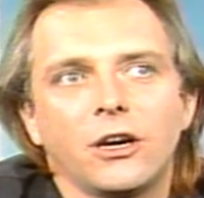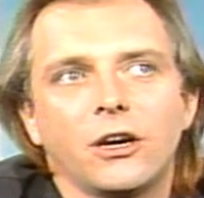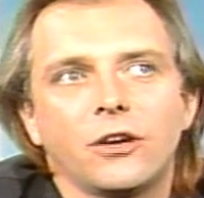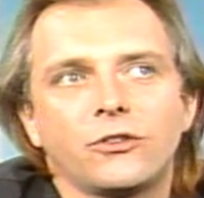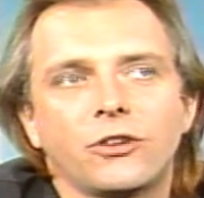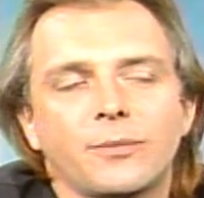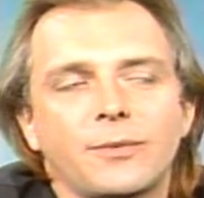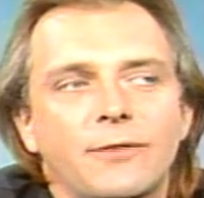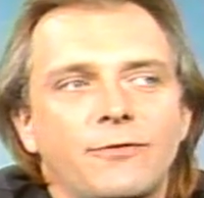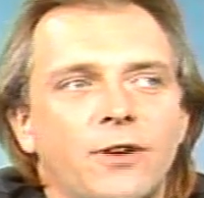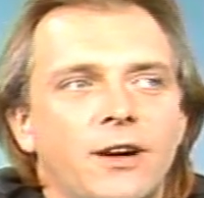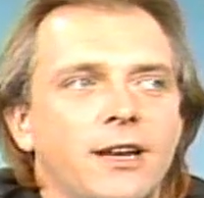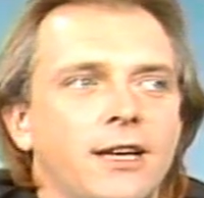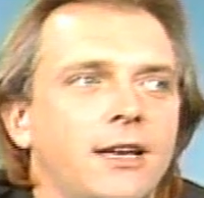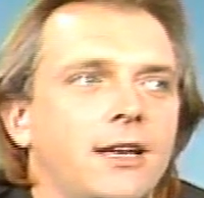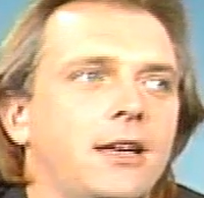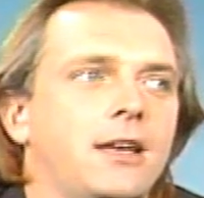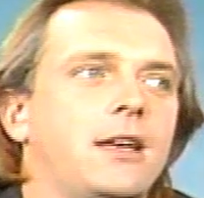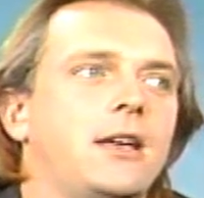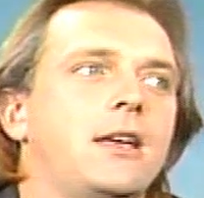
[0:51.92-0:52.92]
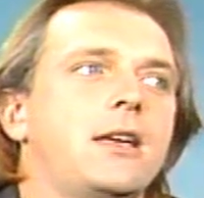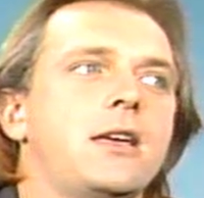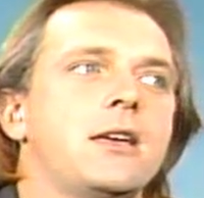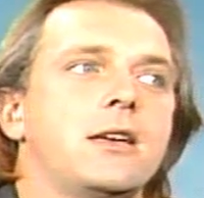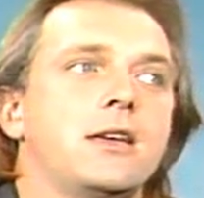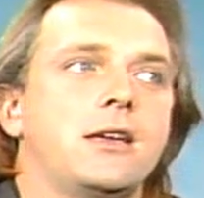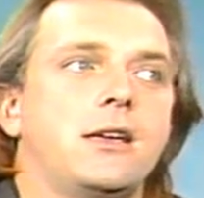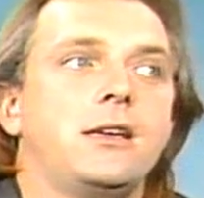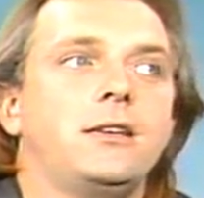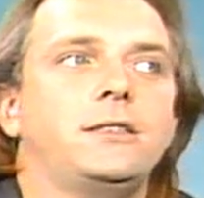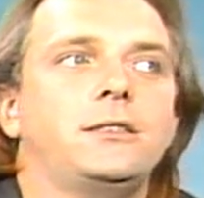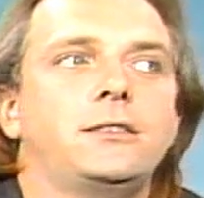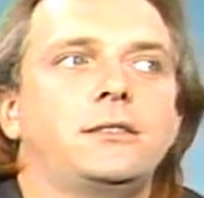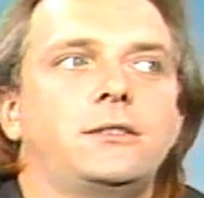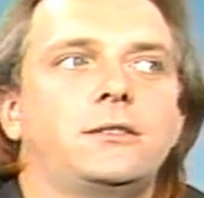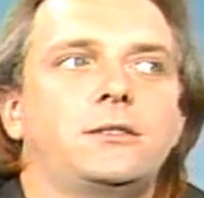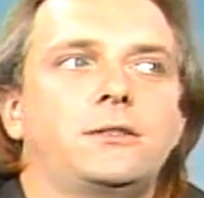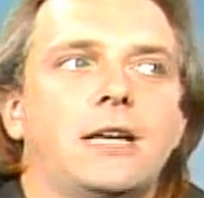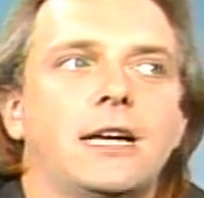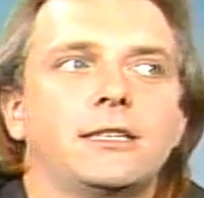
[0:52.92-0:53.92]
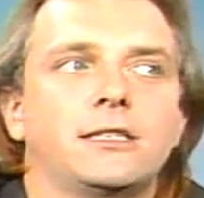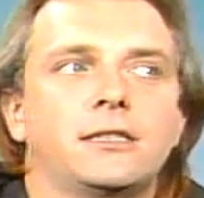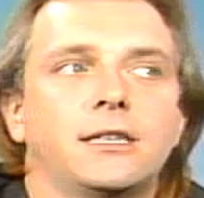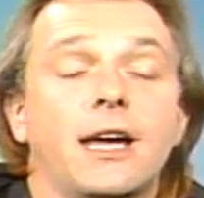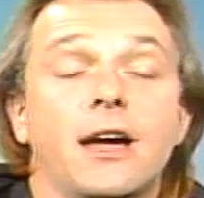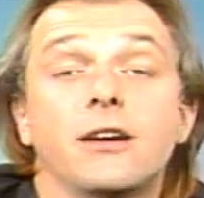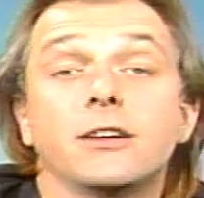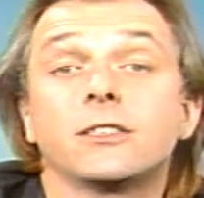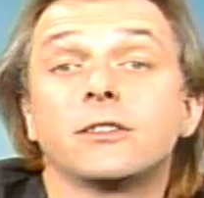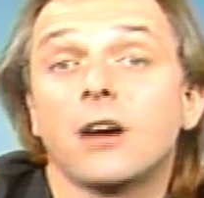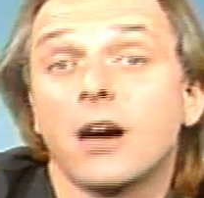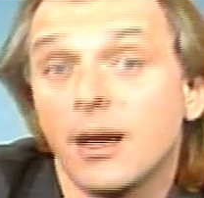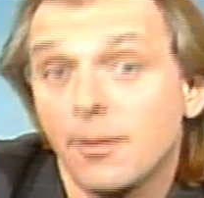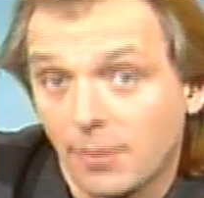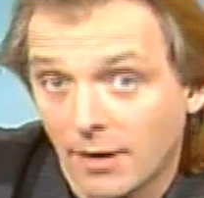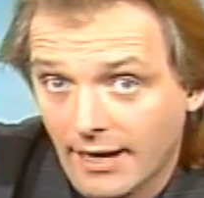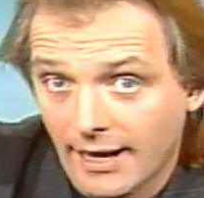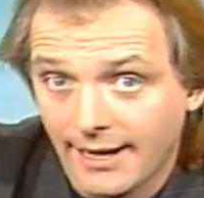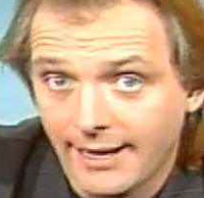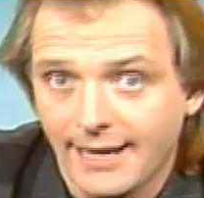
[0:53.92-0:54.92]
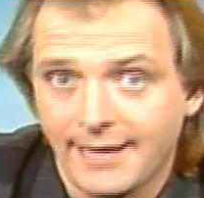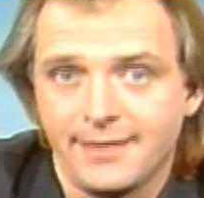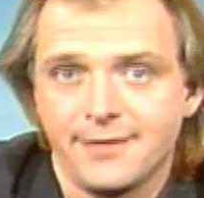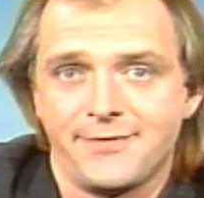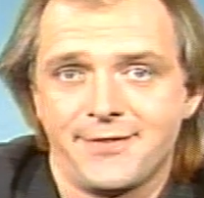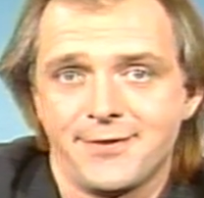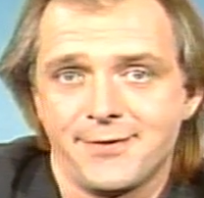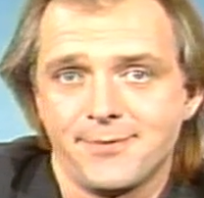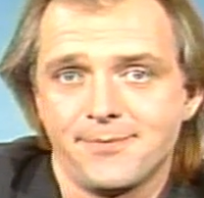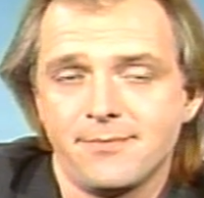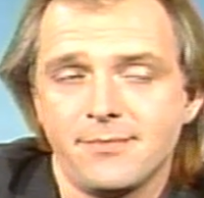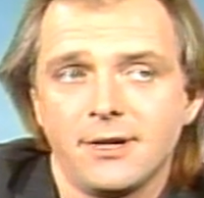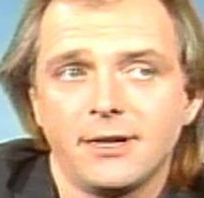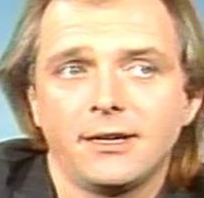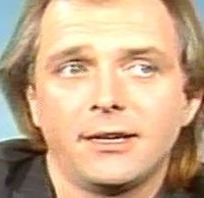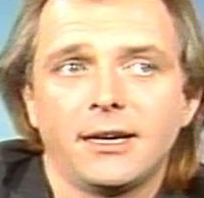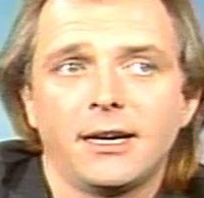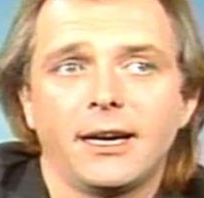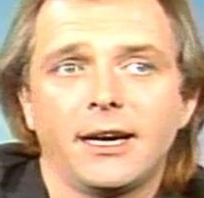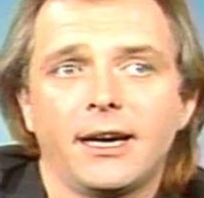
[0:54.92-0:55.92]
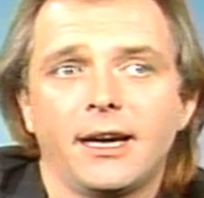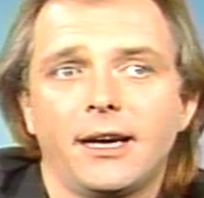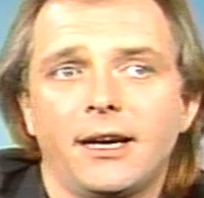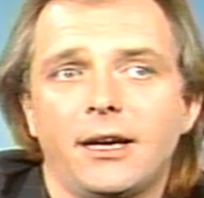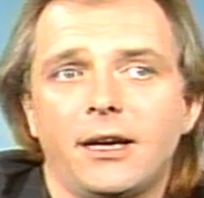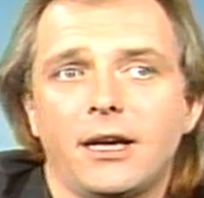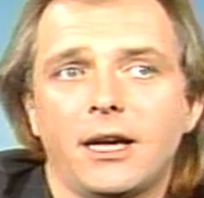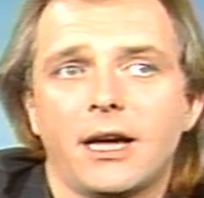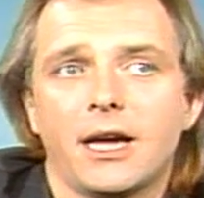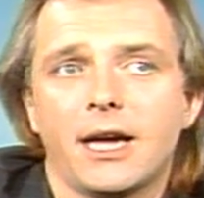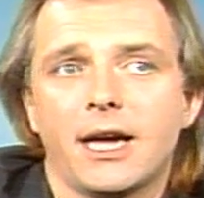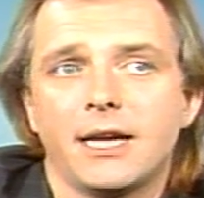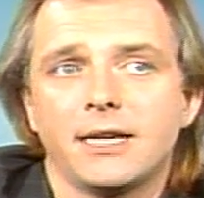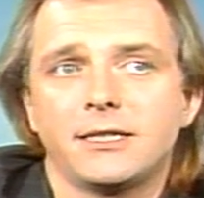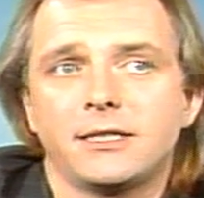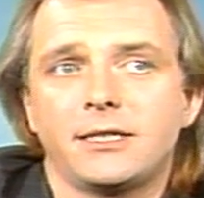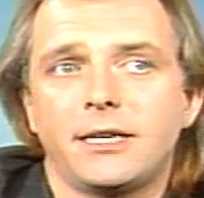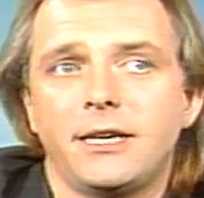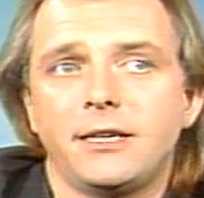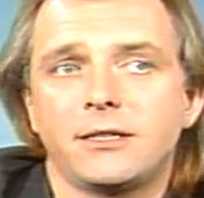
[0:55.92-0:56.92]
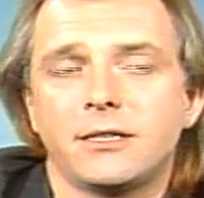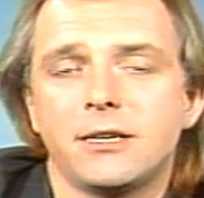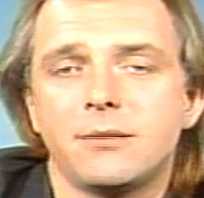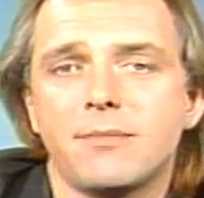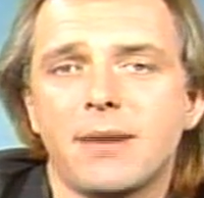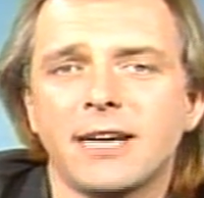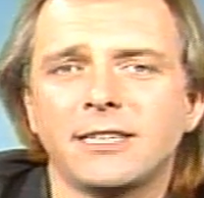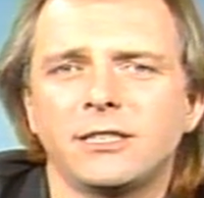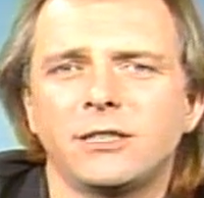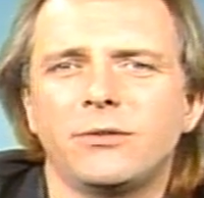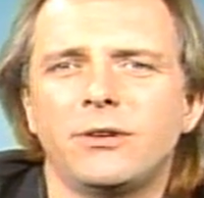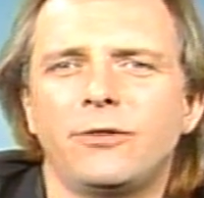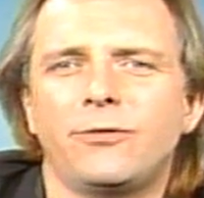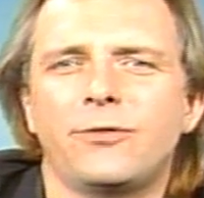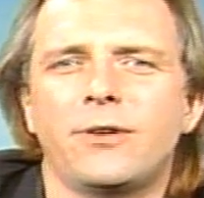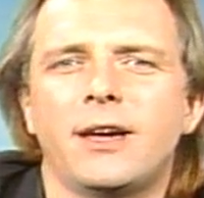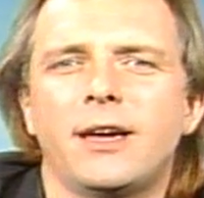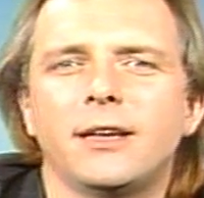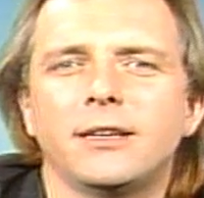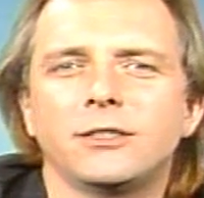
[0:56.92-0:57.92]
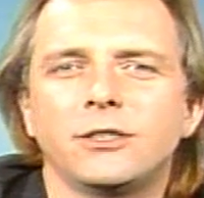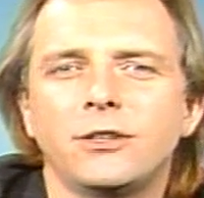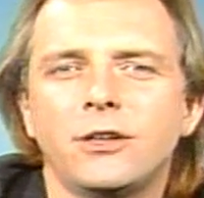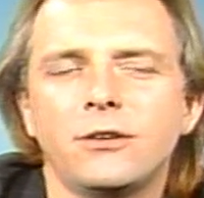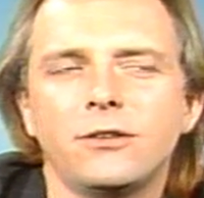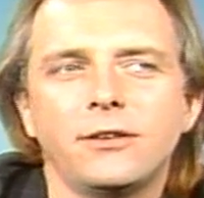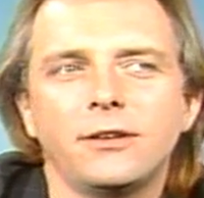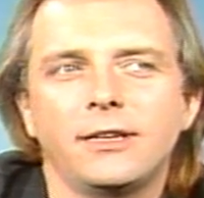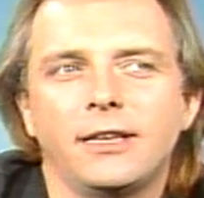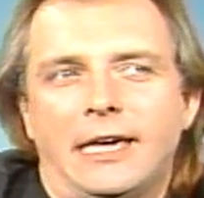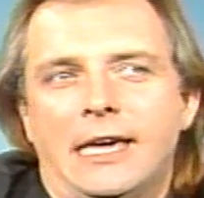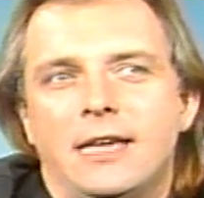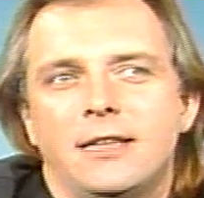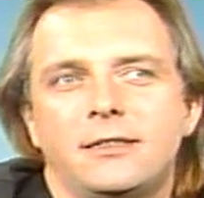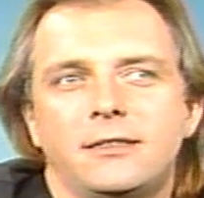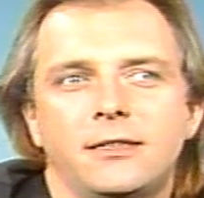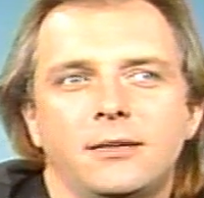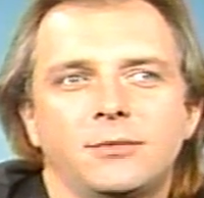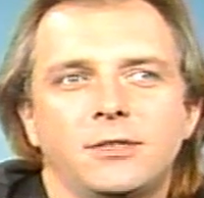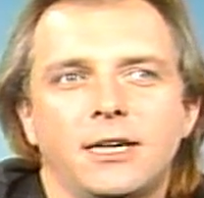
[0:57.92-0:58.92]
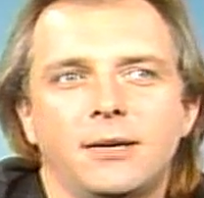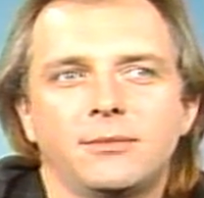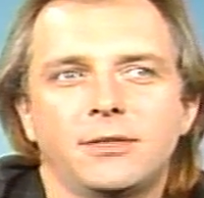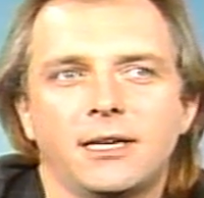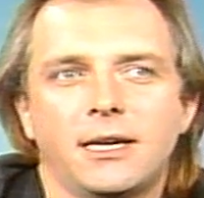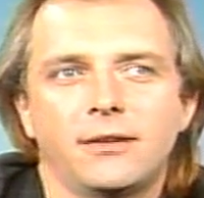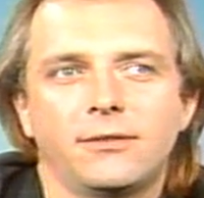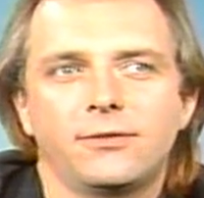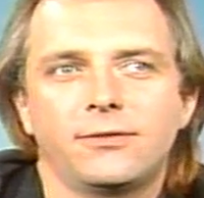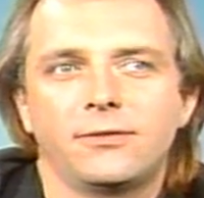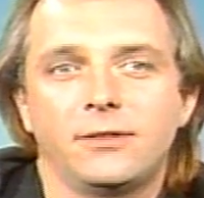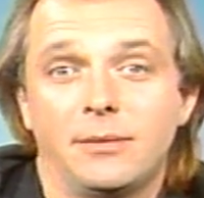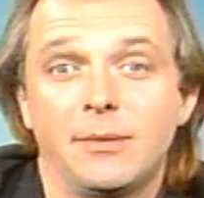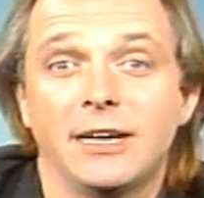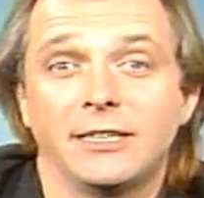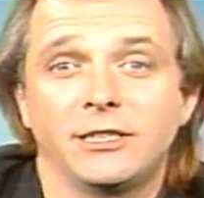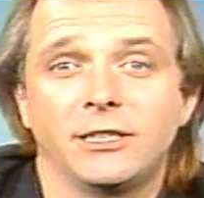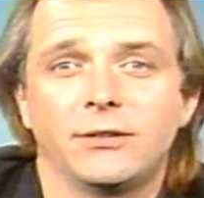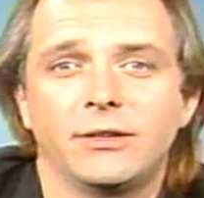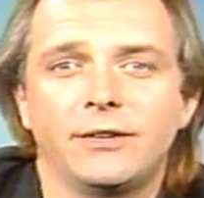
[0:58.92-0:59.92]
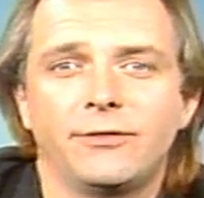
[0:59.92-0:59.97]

Drop Dead Fred that's the character I play in the film. And he's an imaginary friend. You know, kids sometimes have imaginary